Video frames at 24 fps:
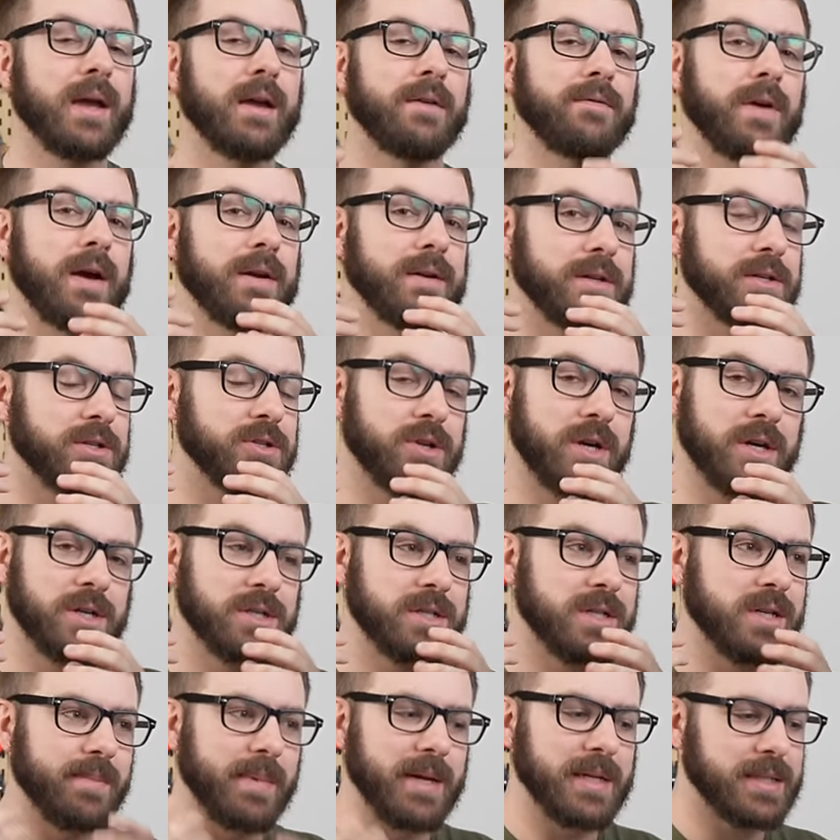found
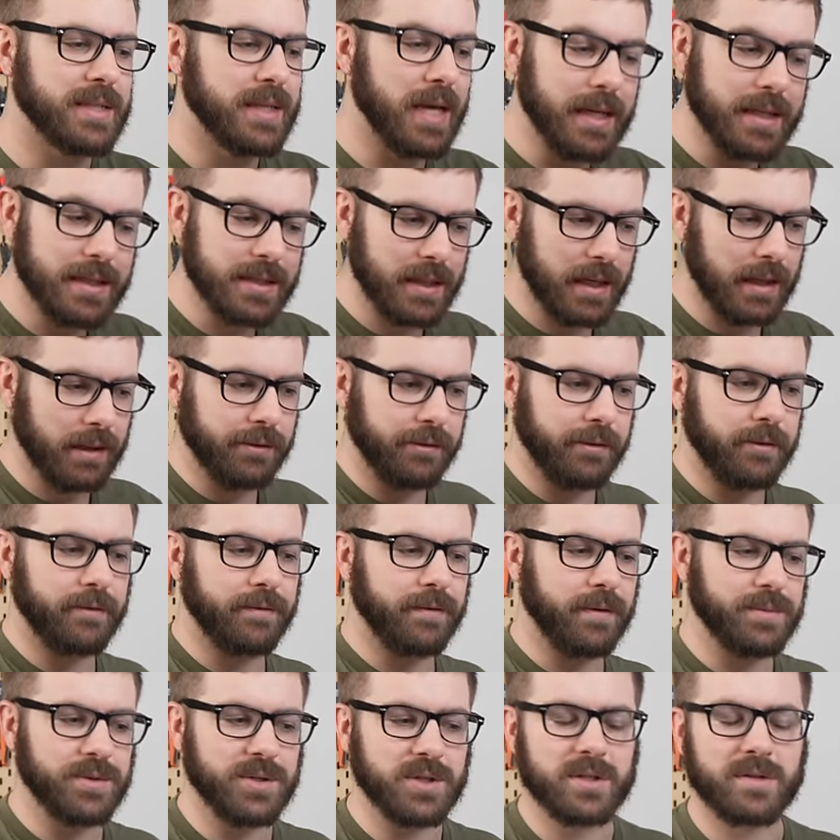instructions that made sense, and learned
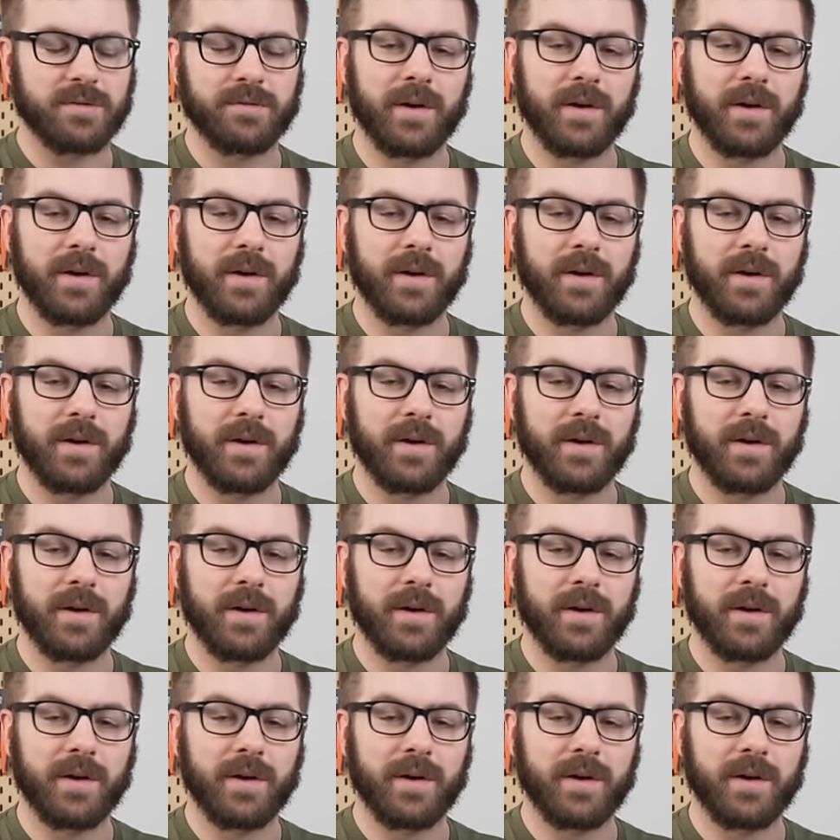from just